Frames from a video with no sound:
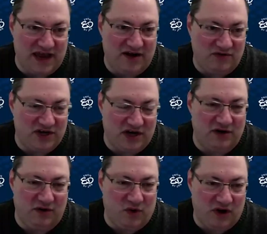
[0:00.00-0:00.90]
I don't
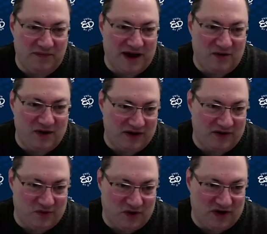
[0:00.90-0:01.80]
generally worry about
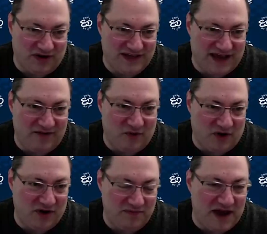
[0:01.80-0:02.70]
winning awards. I
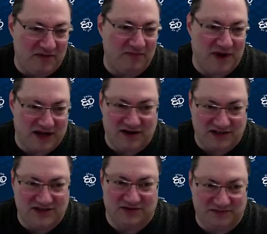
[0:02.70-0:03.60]
worry about my
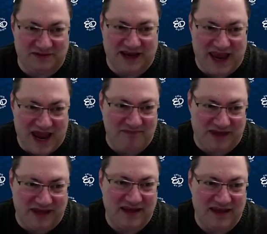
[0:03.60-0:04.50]
customers being
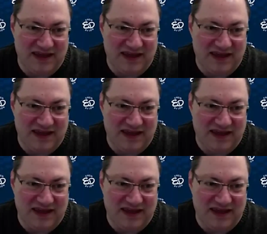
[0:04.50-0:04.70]
happy.